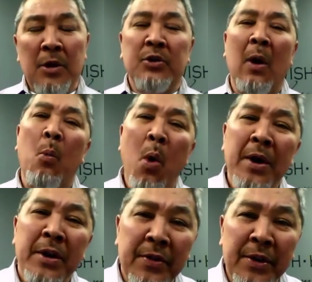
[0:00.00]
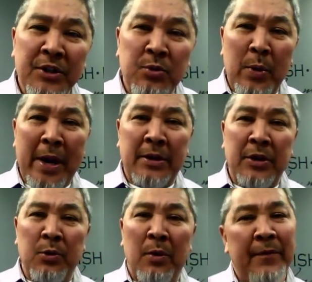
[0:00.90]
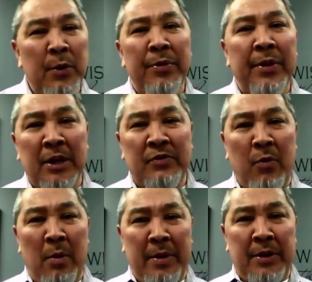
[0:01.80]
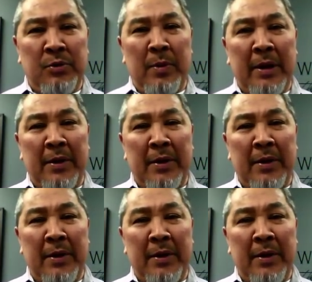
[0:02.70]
So I want you this week to do a few things for me this week.